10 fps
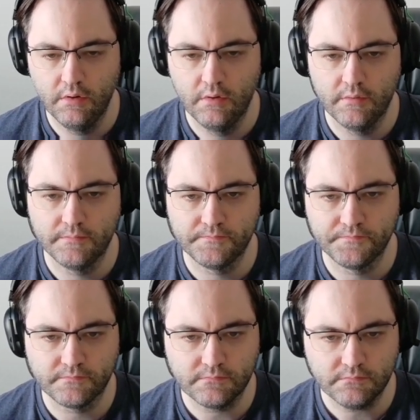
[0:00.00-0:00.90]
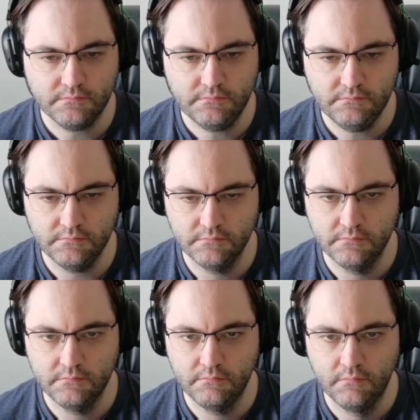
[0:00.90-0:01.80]

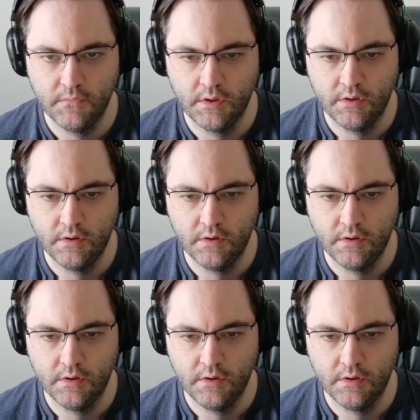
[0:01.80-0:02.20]
No one is speaking in this clip.